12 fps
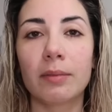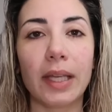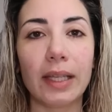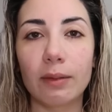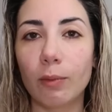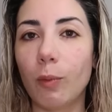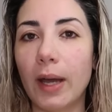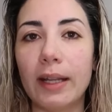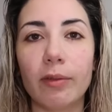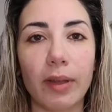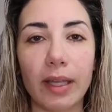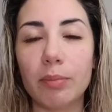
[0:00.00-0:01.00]
it went
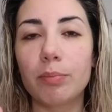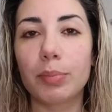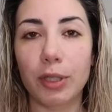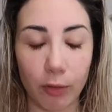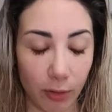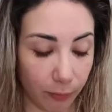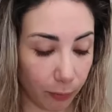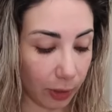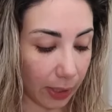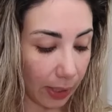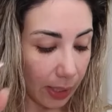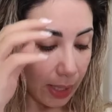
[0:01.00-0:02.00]
away
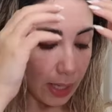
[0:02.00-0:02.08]
beautifully.